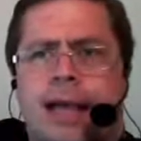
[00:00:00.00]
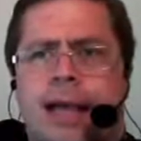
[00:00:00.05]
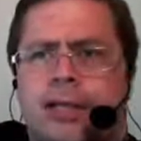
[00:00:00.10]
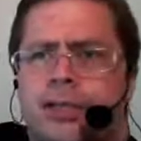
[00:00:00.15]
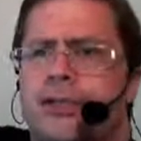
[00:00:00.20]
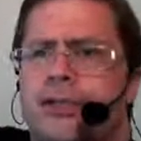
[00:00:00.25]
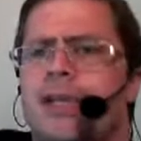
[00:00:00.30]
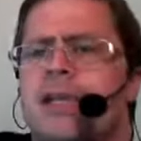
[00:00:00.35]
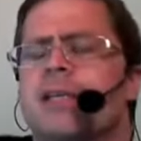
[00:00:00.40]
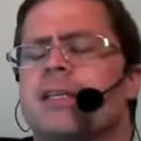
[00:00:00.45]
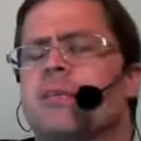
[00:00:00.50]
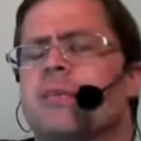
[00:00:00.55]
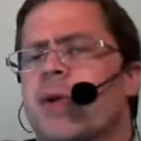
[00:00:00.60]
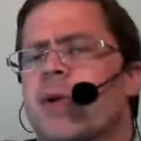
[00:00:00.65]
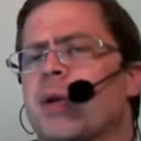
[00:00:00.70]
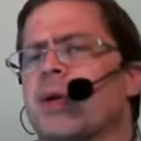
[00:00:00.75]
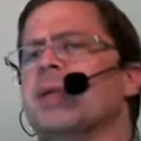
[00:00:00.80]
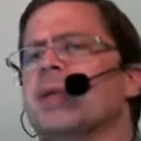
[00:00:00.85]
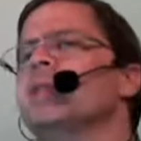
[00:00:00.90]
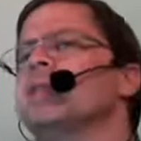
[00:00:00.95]
actually
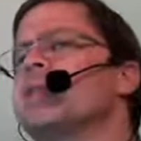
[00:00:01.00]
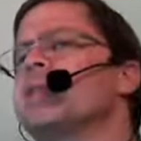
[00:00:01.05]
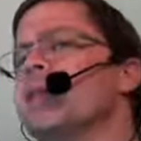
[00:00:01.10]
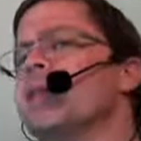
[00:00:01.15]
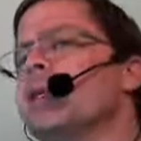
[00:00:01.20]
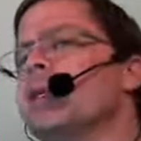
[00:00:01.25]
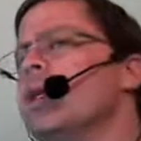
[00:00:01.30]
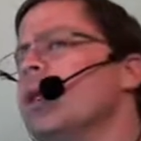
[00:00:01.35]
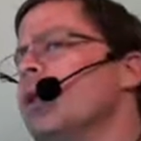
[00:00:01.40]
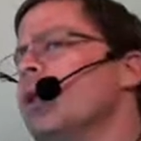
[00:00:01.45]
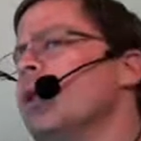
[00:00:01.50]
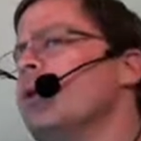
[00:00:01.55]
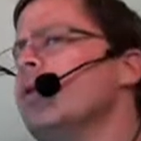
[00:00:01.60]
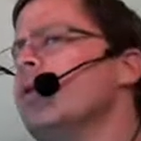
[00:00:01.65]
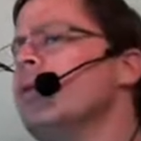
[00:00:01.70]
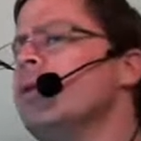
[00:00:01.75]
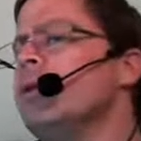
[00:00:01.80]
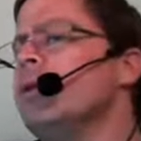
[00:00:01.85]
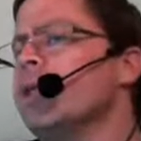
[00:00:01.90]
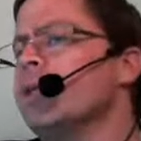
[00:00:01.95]
experienced it
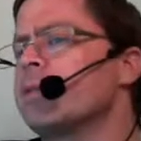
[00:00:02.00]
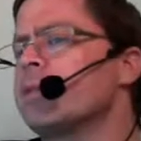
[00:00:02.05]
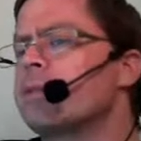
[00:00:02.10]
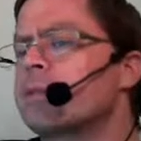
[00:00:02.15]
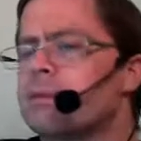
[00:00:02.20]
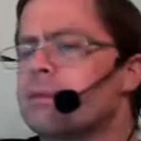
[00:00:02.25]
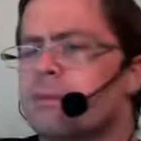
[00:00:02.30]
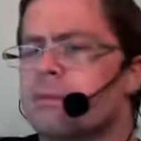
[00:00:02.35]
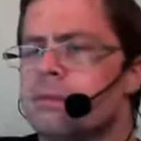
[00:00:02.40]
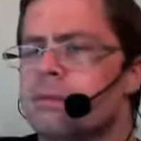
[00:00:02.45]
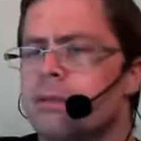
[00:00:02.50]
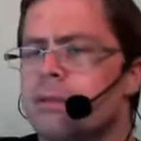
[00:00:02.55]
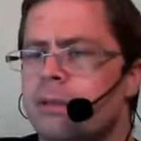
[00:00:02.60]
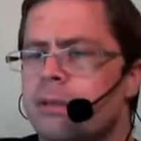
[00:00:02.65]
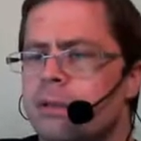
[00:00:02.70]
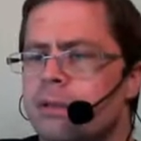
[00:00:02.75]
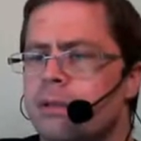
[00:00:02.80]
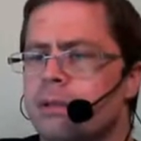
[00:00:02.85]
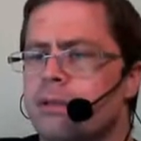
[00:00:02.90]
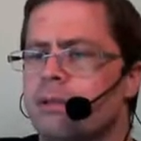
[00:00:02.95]
in its,
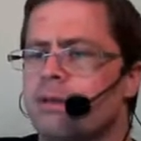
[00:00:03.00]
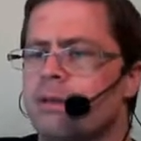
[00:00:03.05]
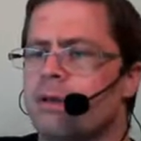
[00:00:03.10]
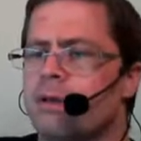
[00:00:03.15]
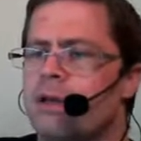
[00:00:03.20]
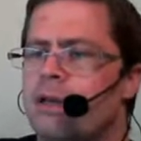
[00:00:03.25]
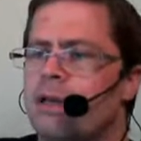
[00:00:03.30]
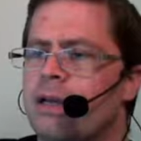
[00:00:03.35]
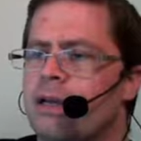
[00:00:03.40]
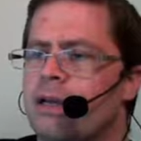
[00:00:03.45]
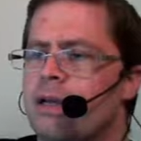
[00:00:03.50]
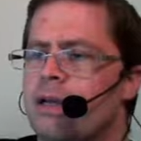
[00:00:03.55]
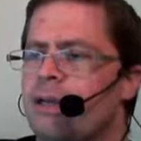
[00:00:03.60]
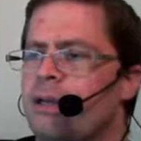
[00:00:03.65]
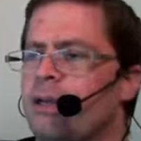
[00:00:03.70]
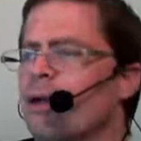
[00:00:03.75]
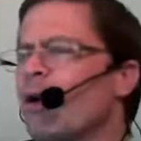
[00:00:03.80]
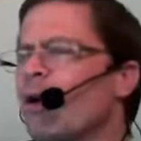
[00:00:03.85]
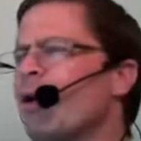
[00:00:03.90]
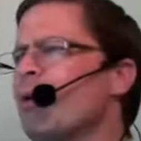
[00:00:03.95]

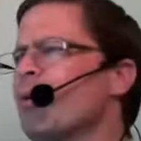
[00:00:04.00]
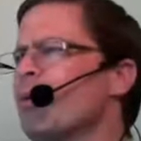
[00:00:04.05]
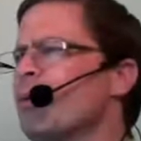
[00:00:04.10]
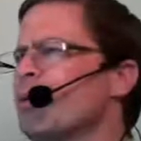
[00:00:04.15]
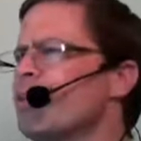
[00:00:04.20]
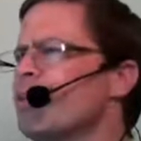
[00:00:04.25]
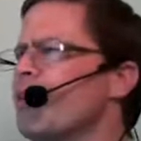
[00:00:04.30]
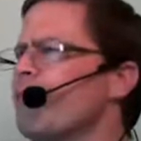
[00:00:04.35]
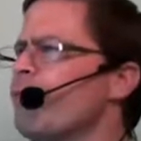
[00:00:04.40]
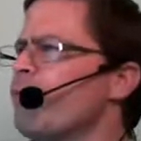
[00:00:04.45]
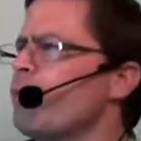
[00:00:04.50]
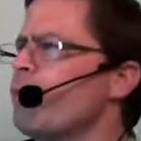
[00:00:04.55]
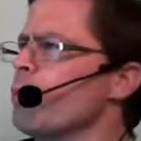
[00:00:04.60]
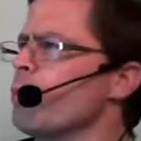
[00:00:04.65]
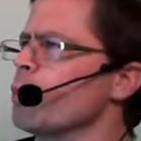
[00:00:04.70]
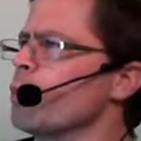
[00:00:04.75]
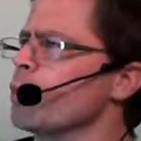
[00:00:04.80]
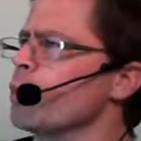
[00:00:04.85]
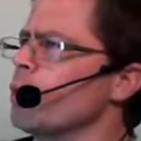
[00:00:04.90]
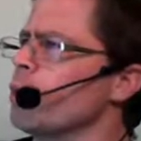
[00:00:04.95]
I don't want to say form
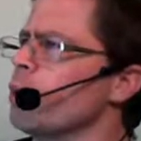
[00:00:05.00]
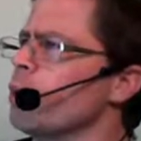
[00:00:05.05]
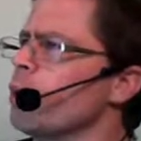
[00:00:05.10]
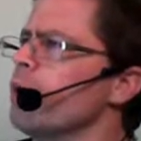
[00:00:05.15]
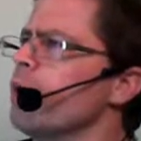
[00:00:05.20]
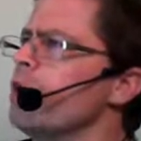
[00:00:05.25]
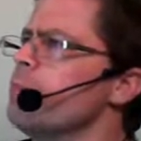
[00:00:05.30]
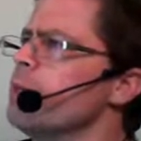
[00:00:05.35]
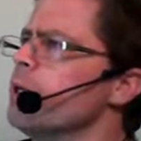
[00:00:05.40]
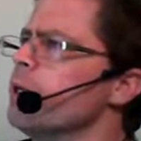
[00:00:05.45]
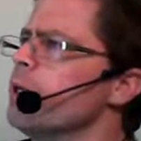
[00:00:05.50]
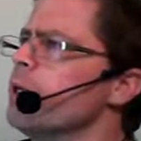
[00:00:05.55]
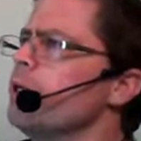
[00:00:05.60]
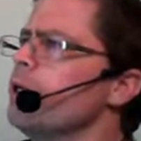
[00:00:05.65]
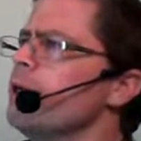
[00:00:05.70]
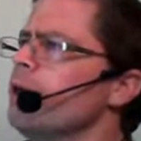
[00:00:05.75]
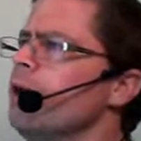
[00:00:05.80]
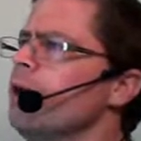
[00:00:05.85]
of glory, but